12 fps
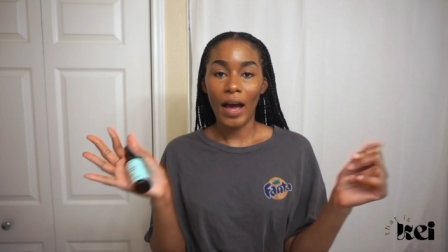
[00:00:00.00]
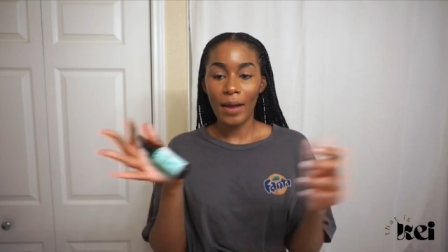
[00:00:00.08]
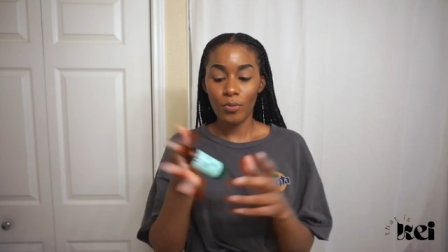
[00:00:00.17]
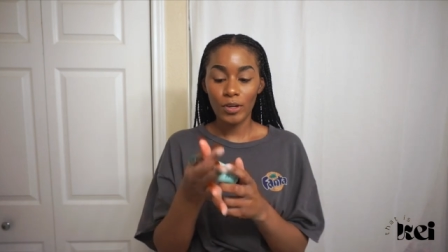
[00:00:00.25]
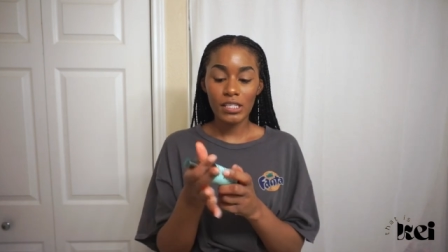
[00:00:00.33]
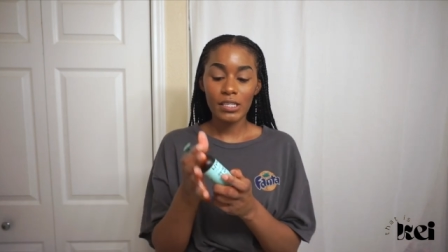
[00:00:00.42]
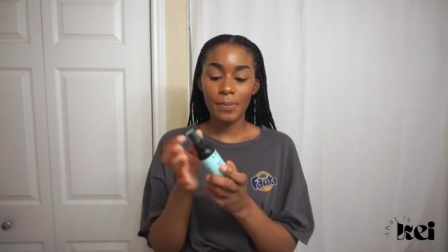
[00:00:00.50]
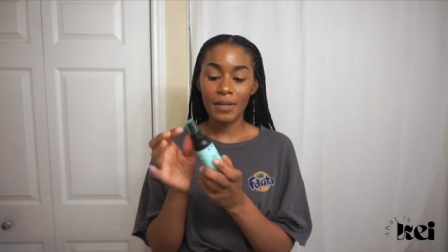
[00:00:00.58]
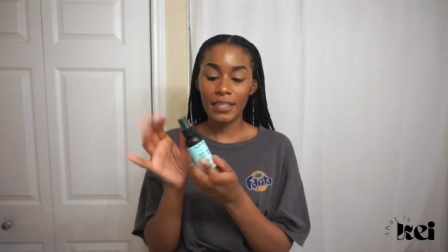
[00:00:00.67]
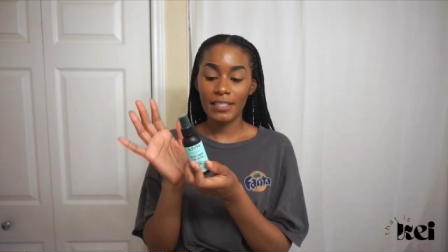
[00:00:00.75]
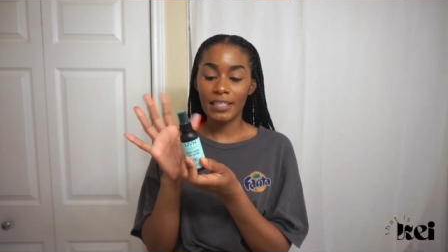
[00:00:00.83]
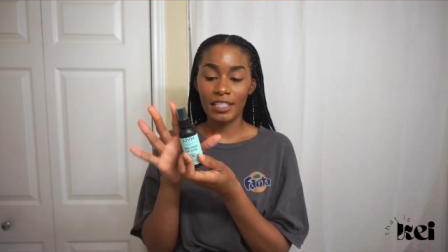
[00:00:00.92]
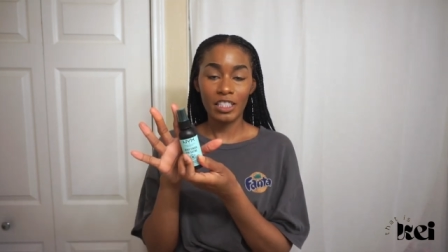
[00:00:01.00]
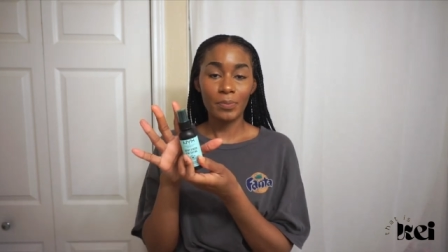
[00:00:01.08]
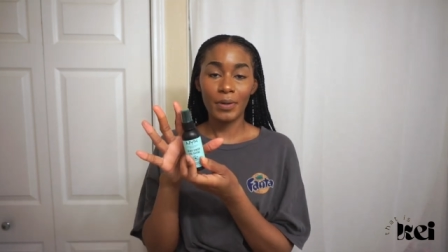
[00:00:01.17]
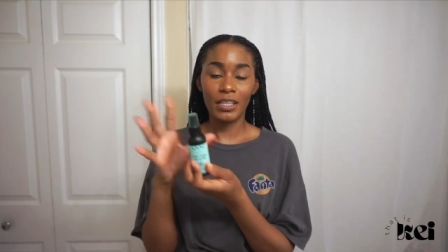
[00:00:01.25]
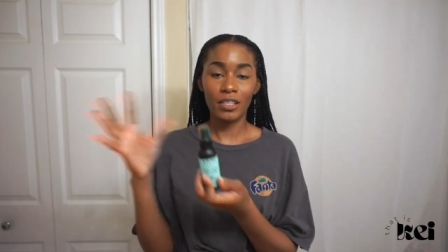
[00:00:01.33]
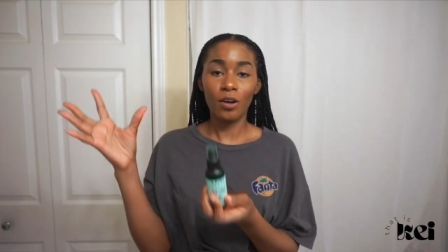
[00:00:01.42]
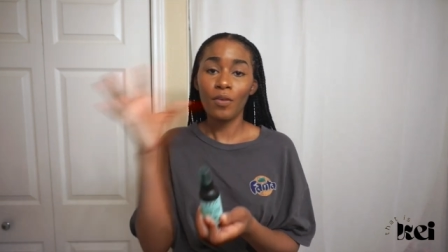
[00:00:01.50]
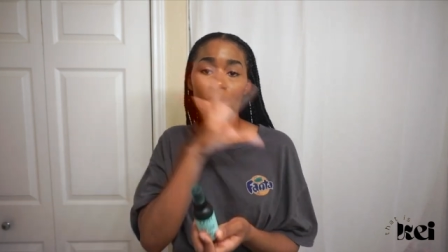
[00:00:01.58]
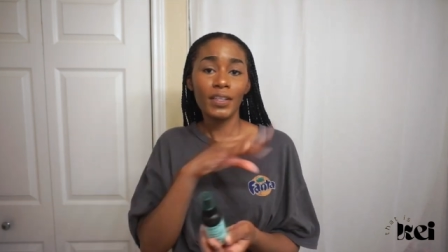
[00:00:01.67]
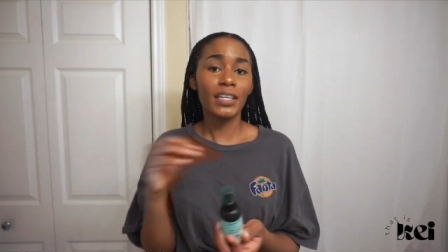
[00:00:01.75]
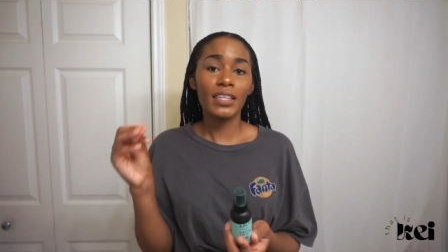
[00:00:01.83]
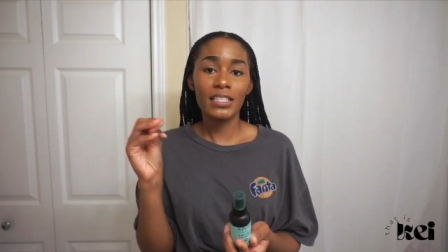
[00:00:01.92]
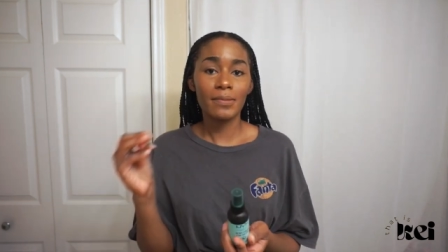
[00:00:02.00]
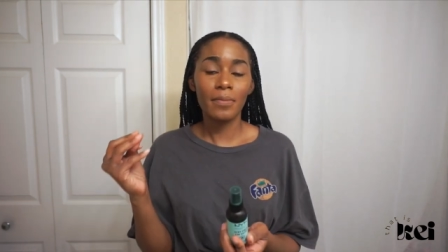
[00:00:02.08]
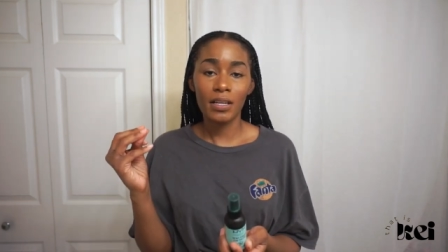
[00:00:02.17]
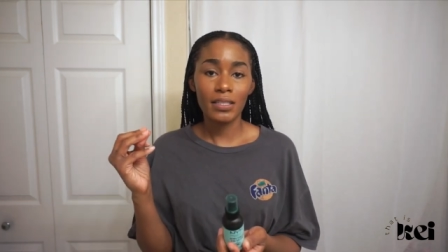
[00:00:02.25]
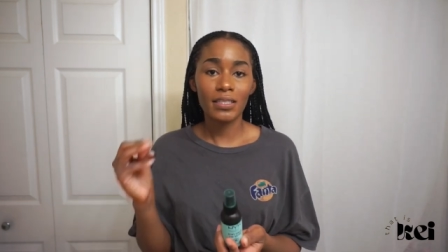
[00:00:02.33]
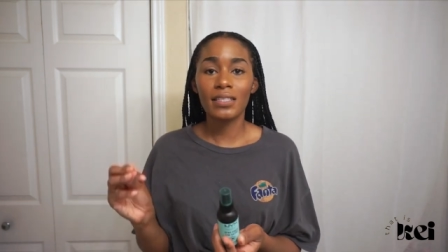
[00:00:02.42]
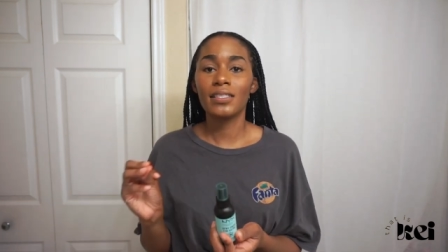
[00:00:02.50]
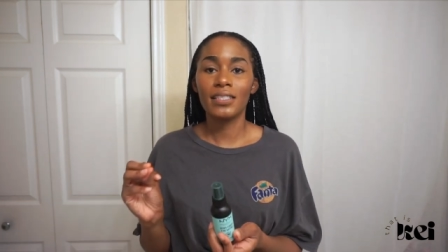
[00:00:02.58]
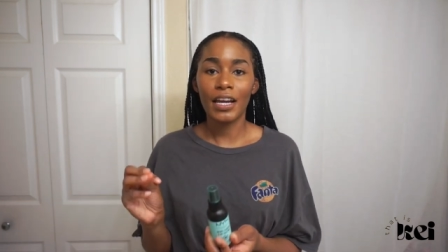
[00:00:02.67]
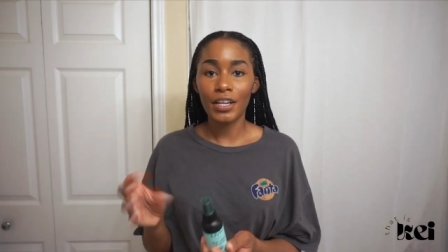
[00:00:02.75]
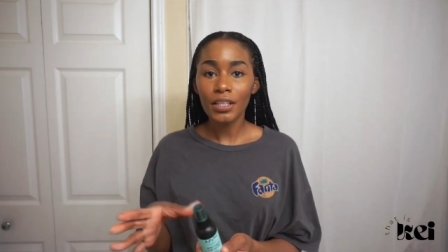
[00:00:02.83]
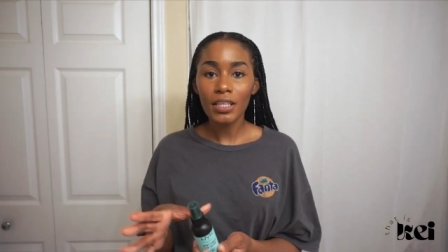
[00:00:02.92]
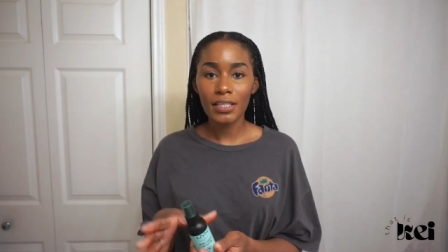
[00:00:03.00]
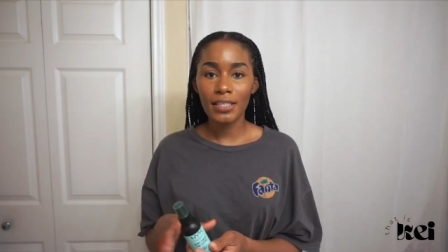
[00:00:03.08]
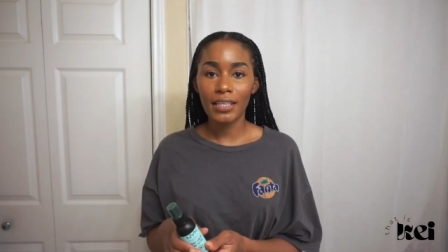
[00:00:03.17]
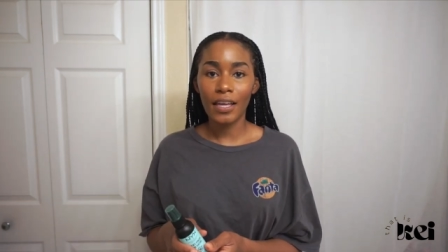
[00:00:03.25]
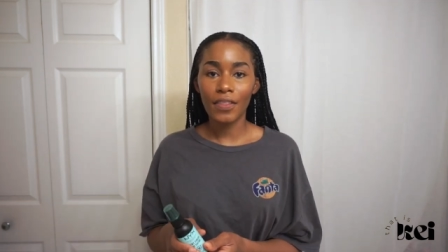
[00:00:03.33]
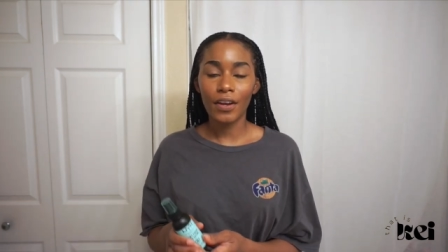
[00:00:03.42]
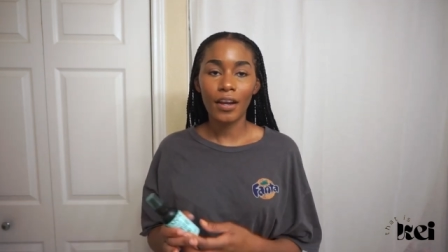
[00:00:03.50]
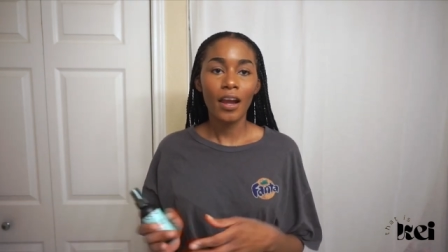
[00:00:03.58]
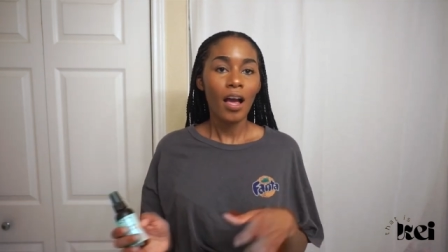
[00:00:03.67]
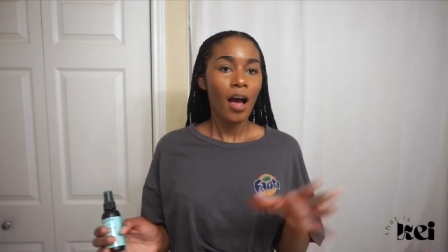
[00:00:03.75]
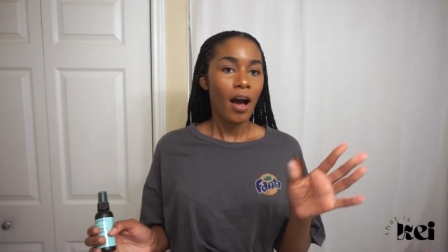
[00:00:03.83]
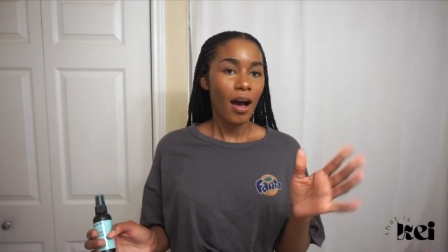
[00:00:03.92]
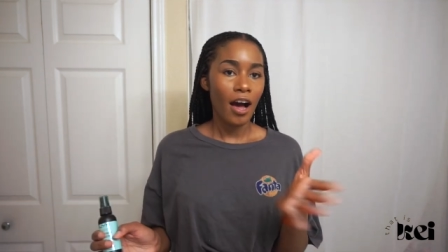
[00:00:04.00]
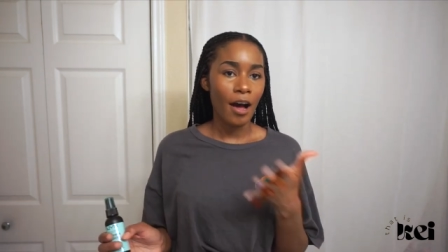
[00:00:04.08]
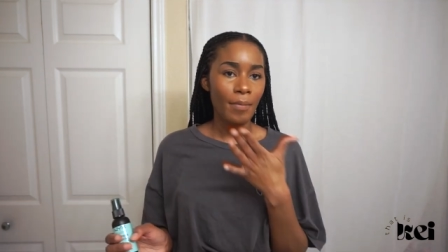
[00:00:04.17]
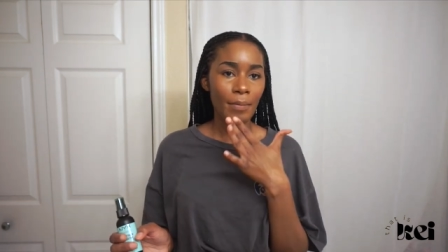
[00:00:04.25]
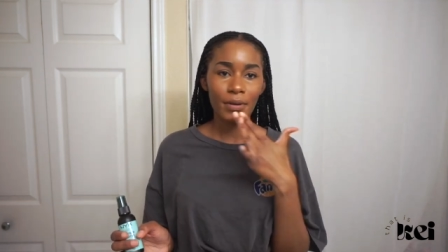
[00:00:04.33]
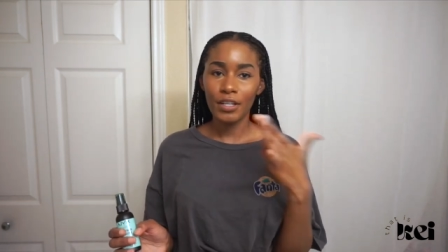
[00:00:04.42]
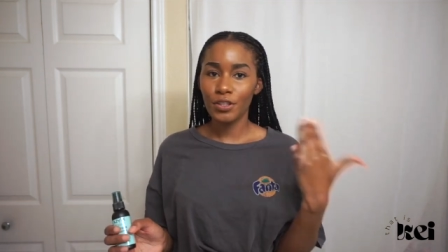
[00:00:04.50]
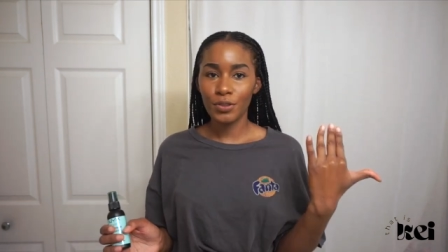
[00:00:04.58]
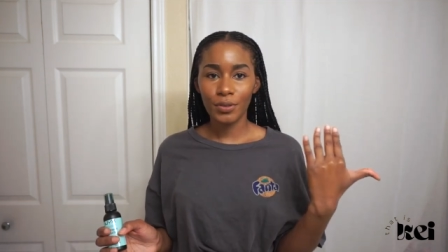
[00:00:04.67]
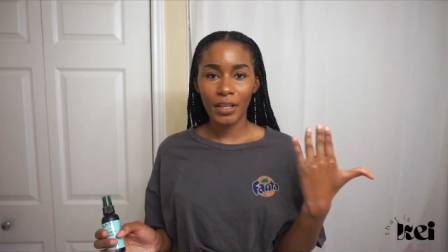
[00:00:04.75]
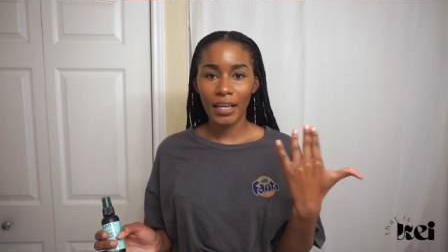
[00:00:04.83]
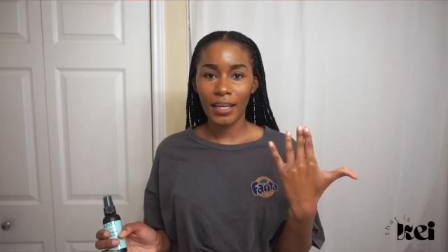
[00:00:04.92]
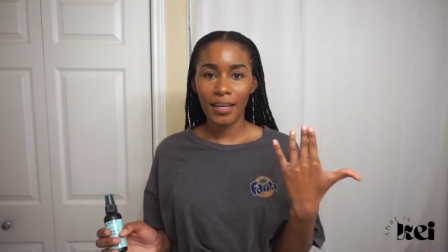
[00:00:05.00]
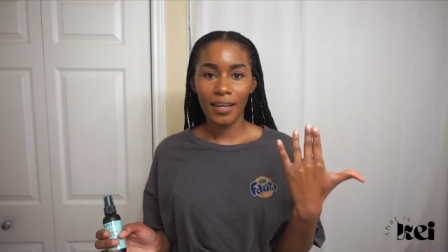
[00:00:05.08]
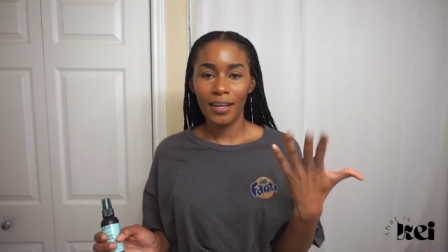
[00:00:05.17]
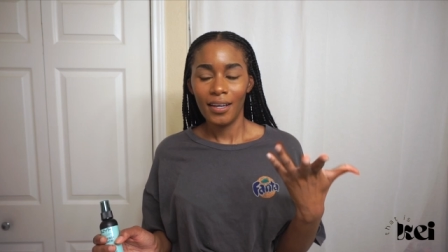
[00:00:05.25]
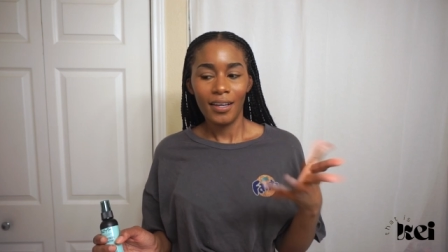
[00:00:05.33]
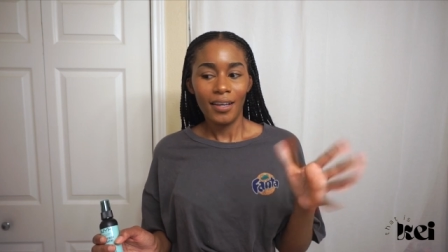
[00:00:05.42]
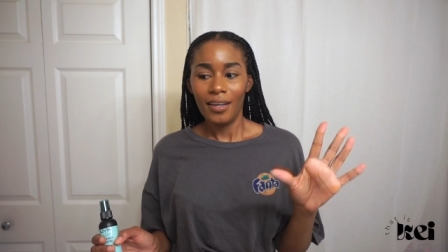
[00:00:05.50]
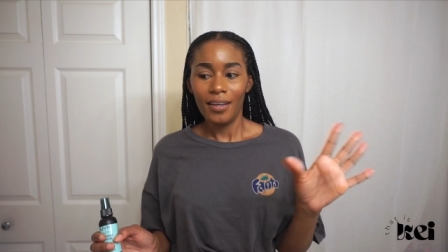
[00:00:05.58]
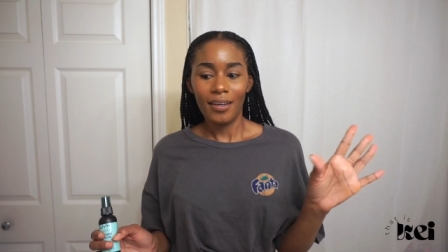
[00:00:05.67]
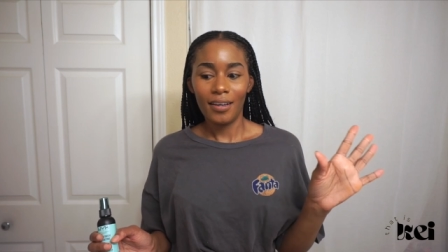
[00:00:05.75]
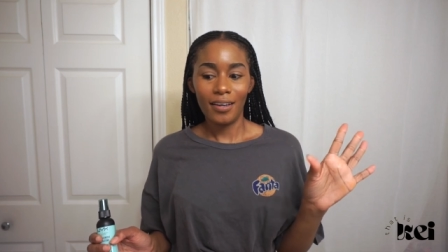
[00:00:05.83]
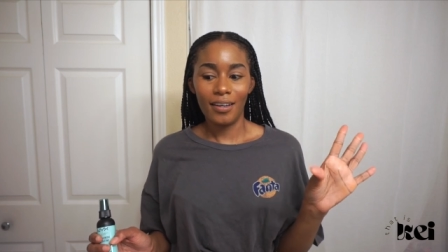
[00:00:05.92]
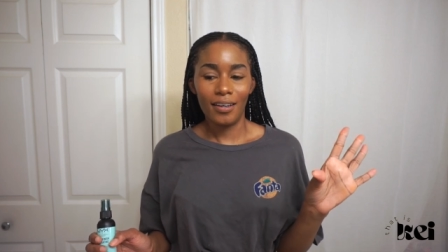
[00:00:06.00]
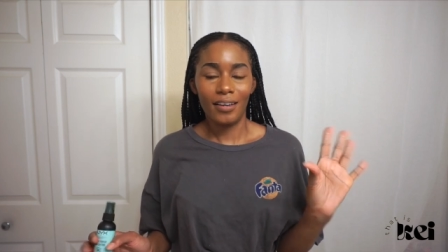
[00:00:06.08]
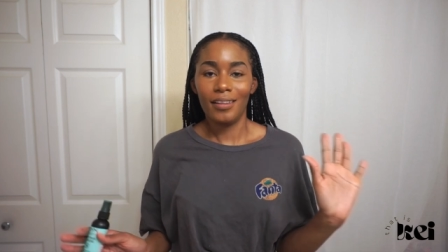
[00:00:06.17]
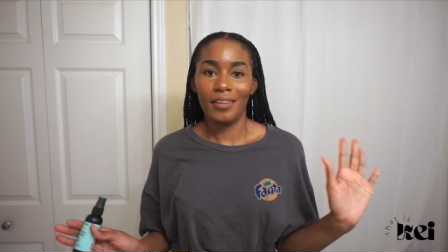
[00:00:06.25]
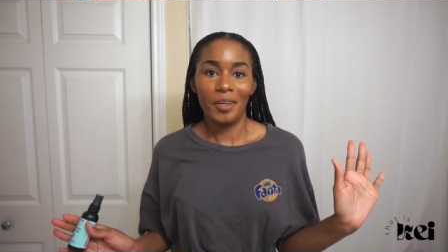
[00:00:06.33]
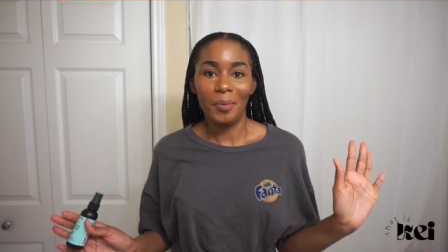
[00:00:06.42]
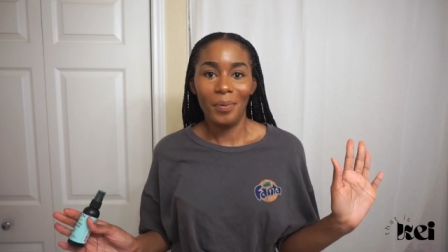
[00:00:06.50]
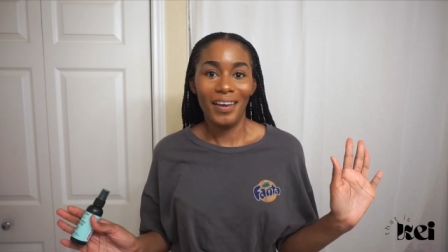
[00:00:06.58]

I'm going to put the setting spray and hopefully this melts this entire look together. Um, I'm going to do like a lip.